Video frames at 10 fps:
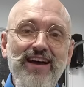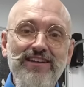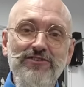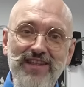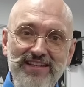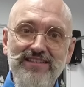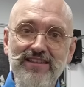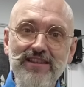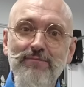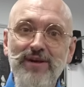So that's
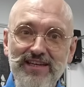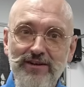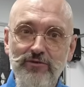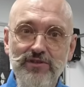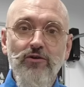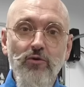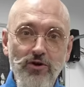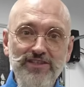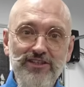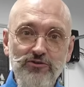the big difference.
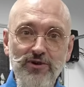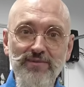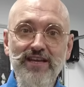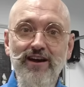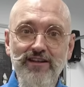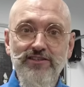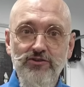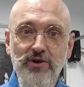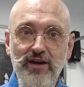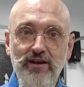Roar is extremely
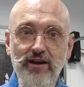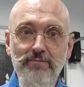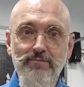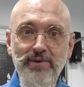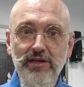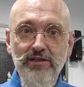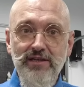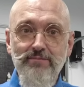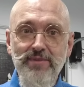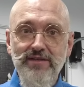concentrated on
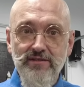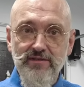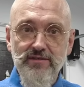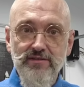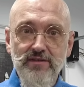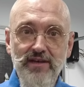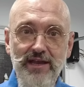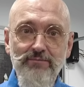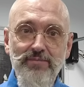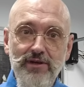building businesses
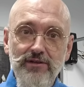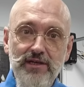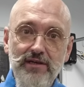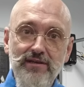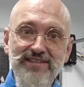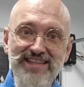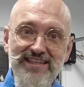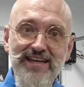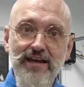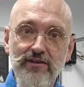and building
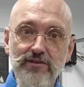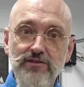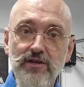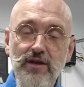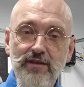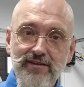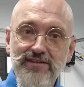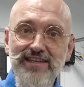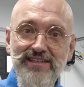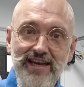detailers, their
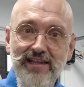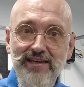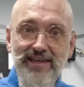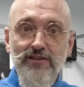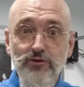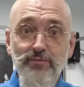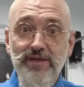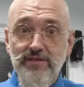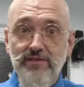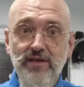detailing into a
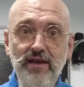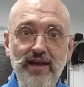business.